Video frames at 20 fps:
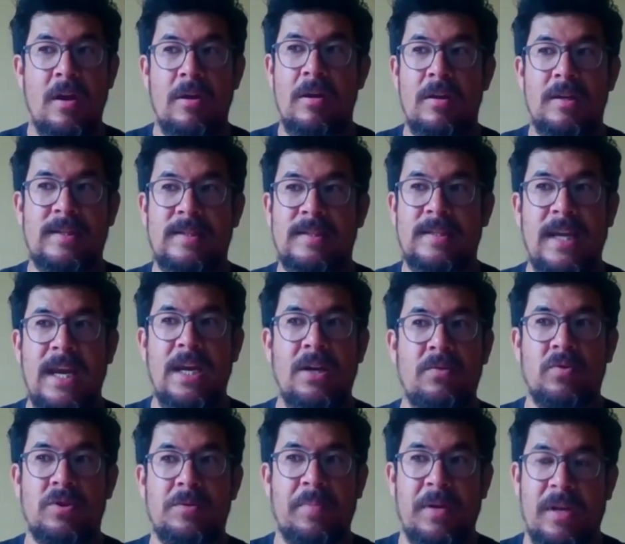seed
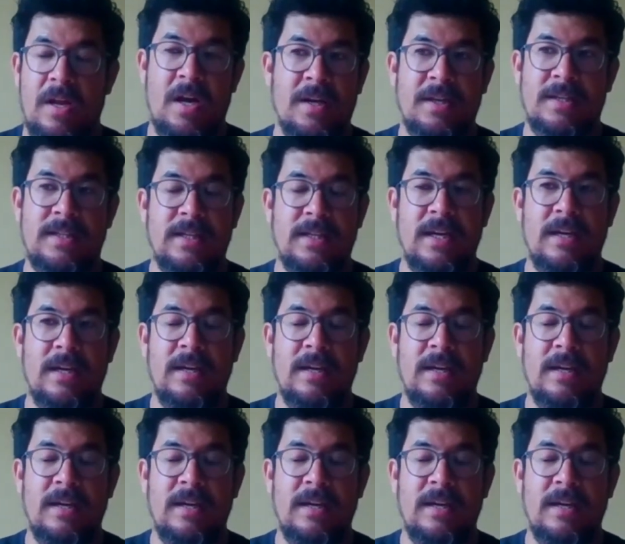was planted